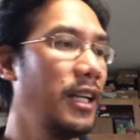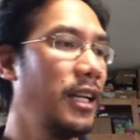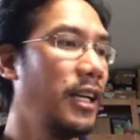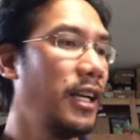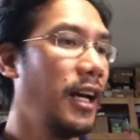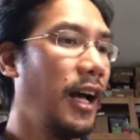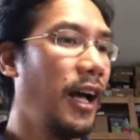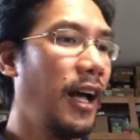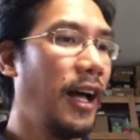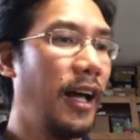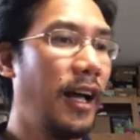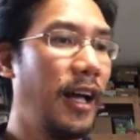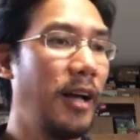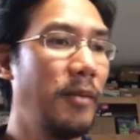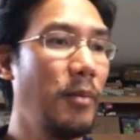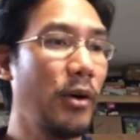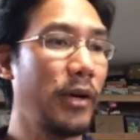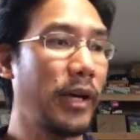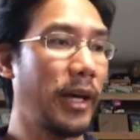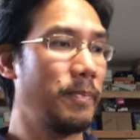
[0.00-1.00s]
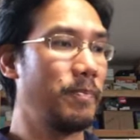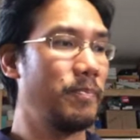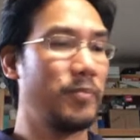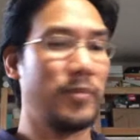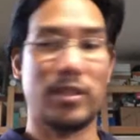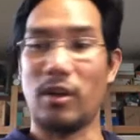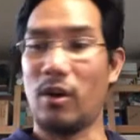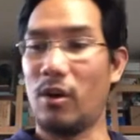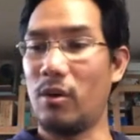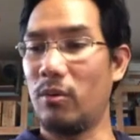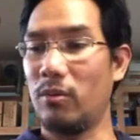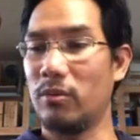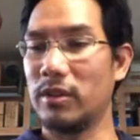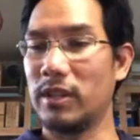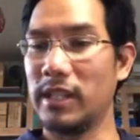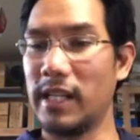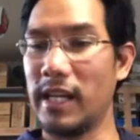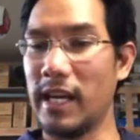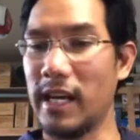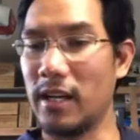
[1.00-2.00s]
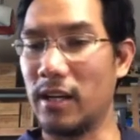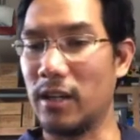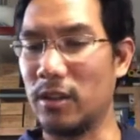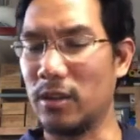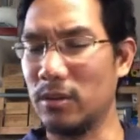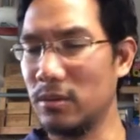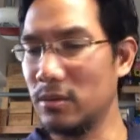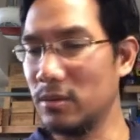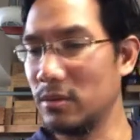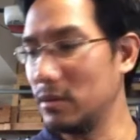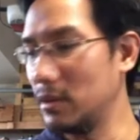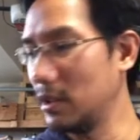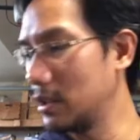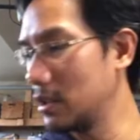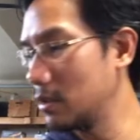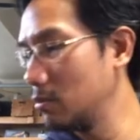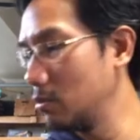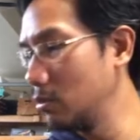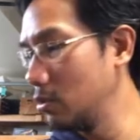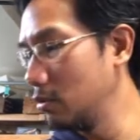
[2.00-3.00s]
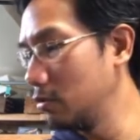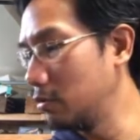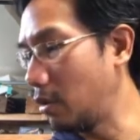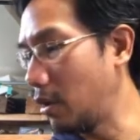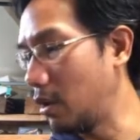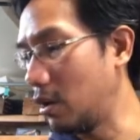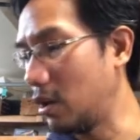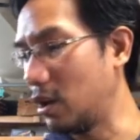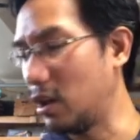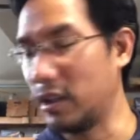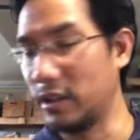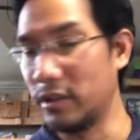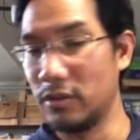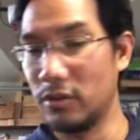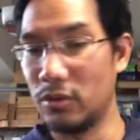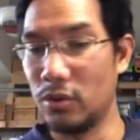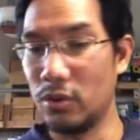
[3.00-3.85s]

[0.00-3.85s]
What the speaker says: Okay, so now let's move on